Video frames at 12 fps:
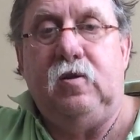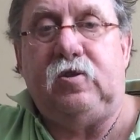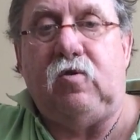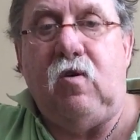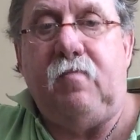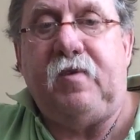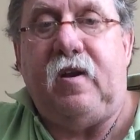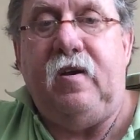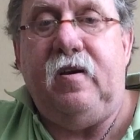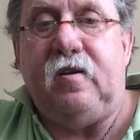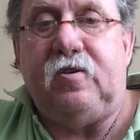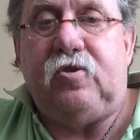So I'm going to
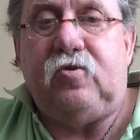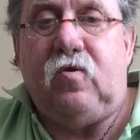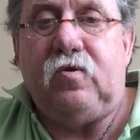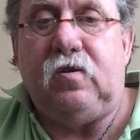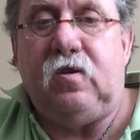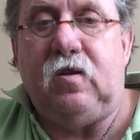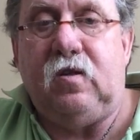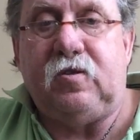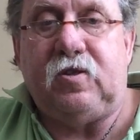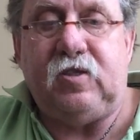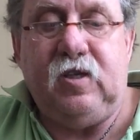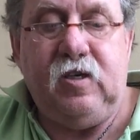hit a short little
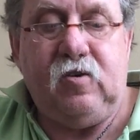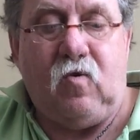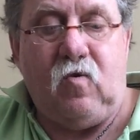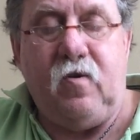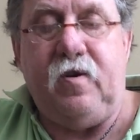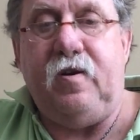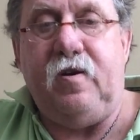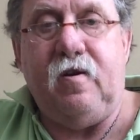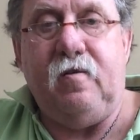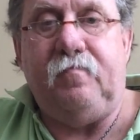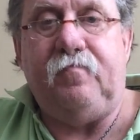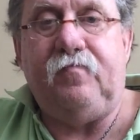C chord here.